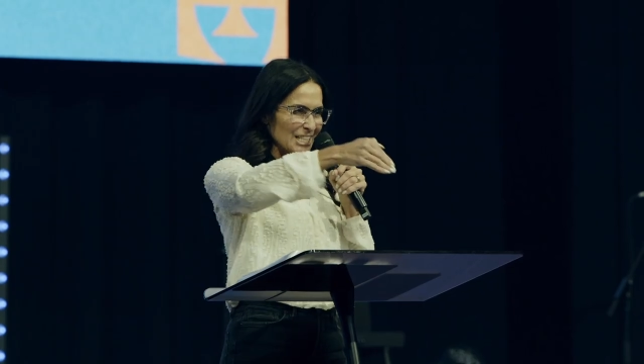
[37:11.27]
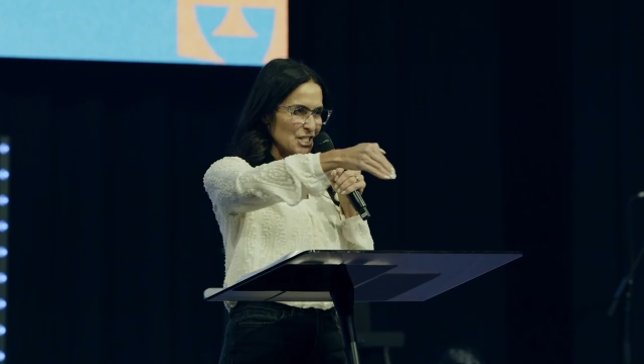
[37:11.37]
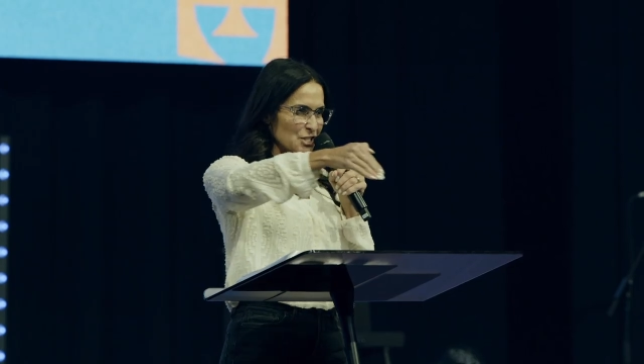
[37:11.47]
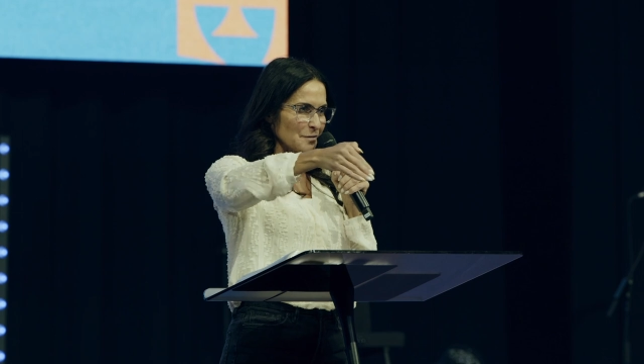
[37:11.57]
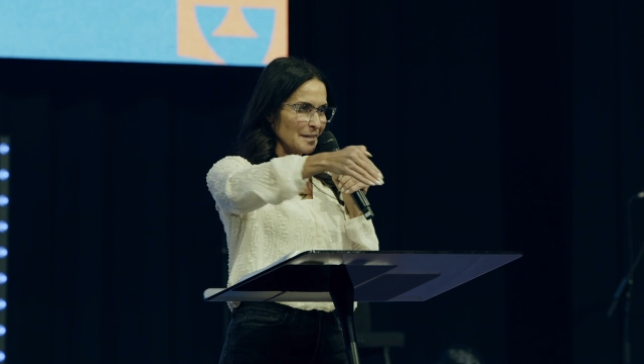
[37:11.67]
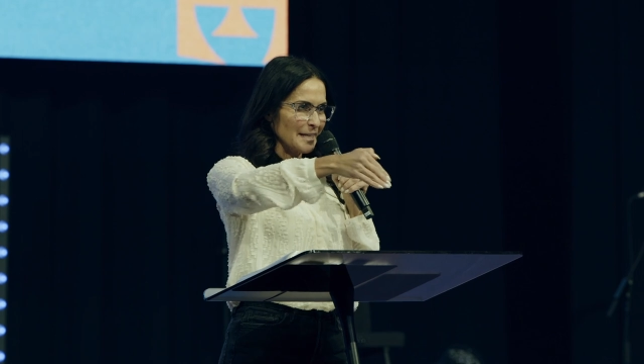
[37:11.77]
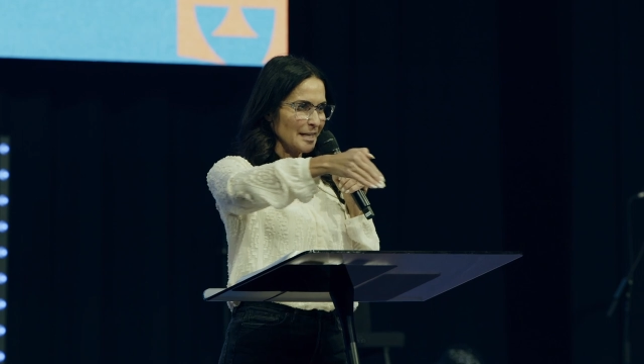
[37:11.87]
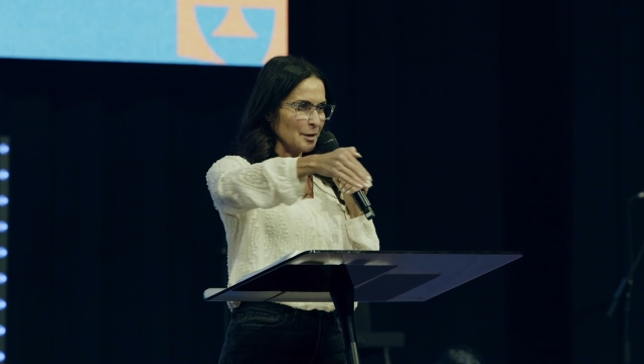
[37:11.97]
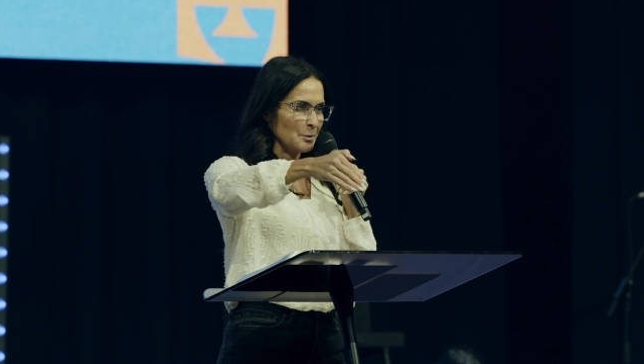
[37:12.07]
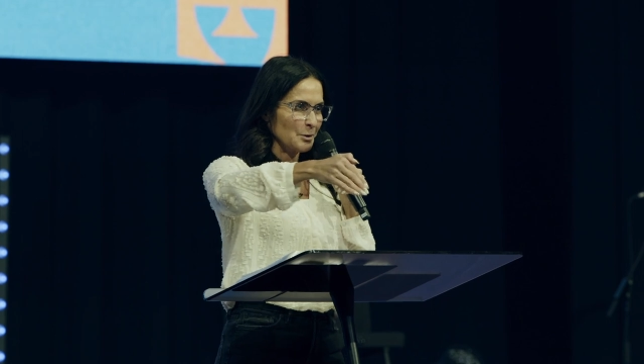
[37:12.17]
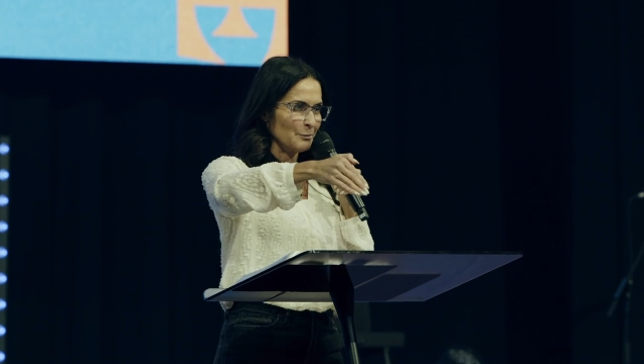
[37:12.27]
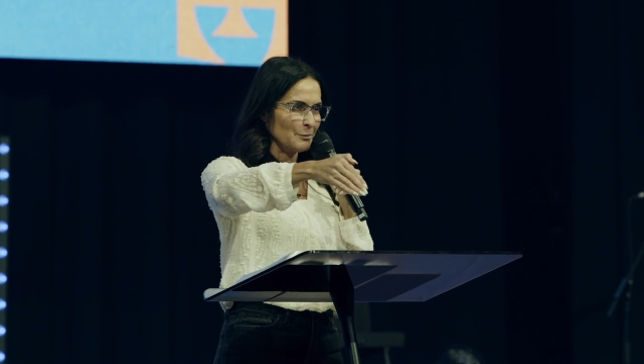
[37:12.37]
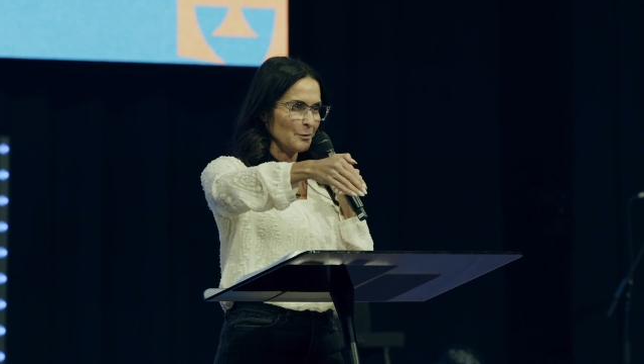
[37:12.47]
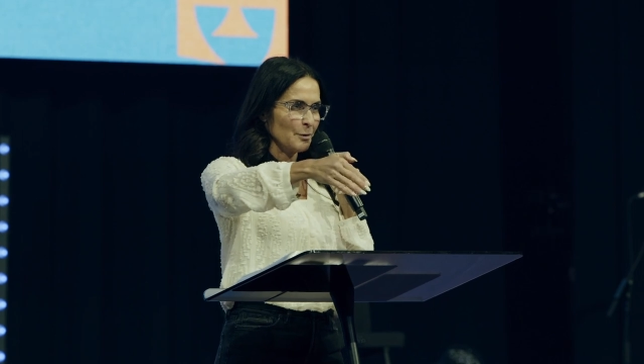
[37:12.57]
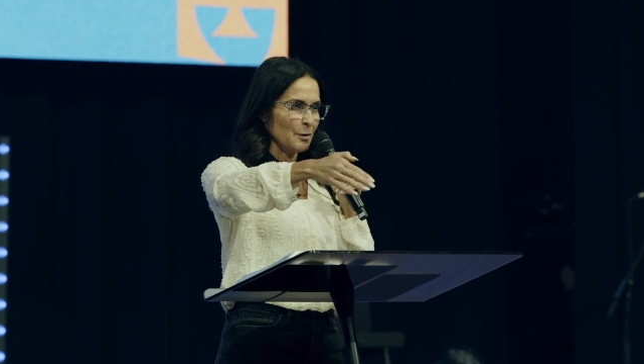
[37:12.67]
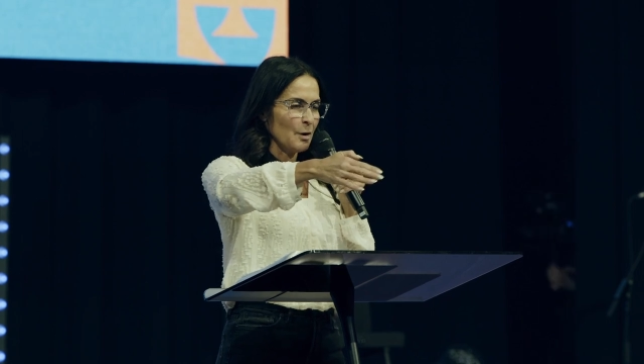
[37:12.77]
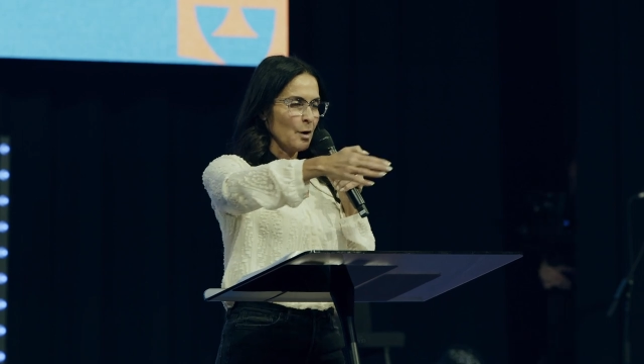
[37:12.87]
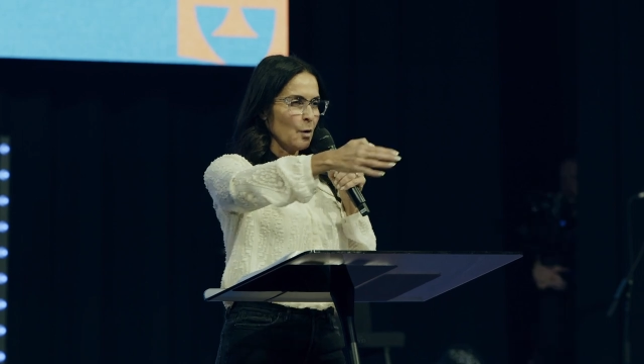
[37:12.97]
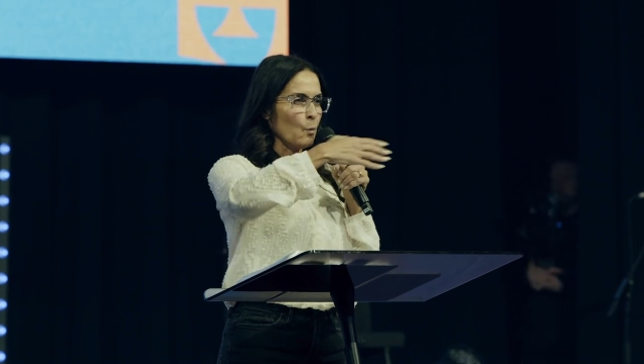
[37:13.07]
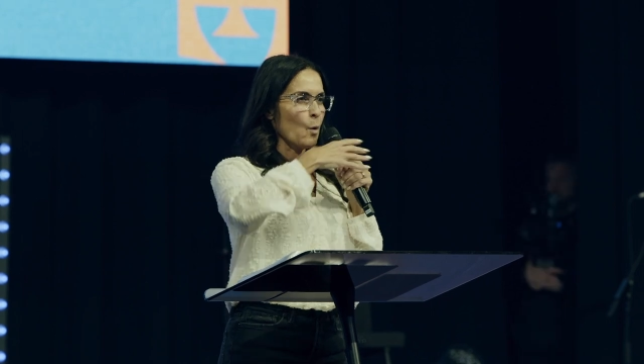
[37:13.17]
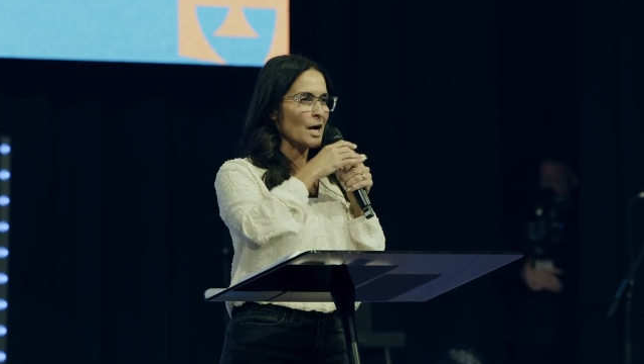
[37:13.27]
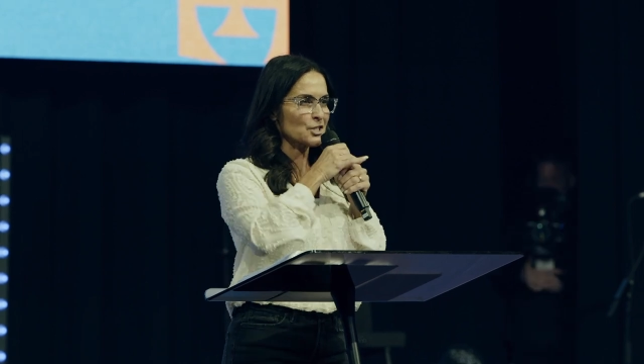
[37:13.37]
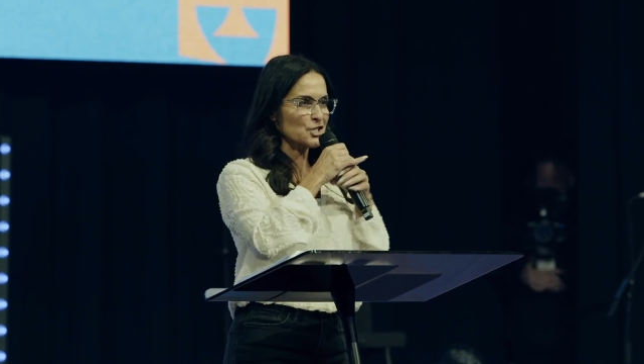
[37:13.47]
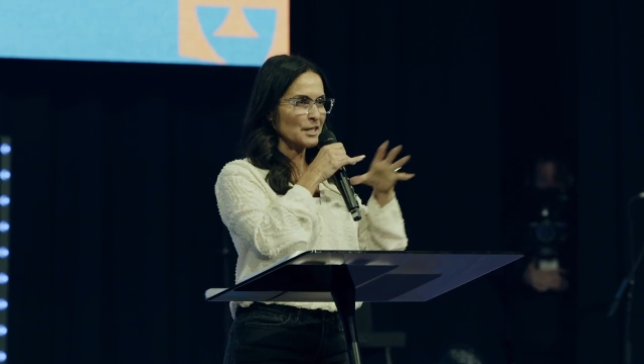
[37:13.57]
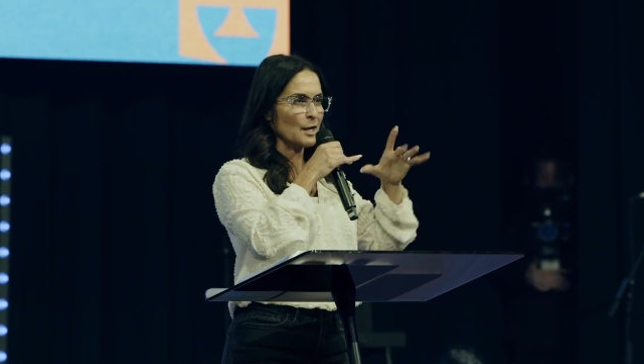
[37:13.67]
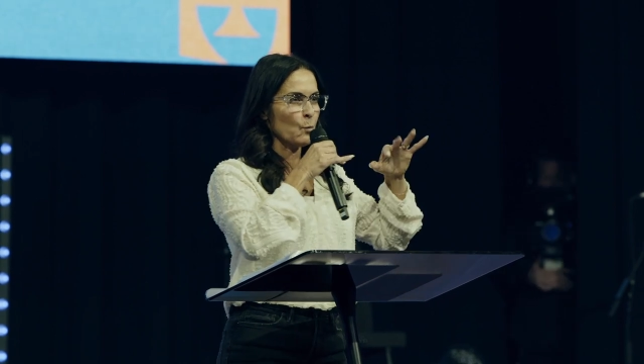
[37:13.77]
edge of the gate, beautiful, watching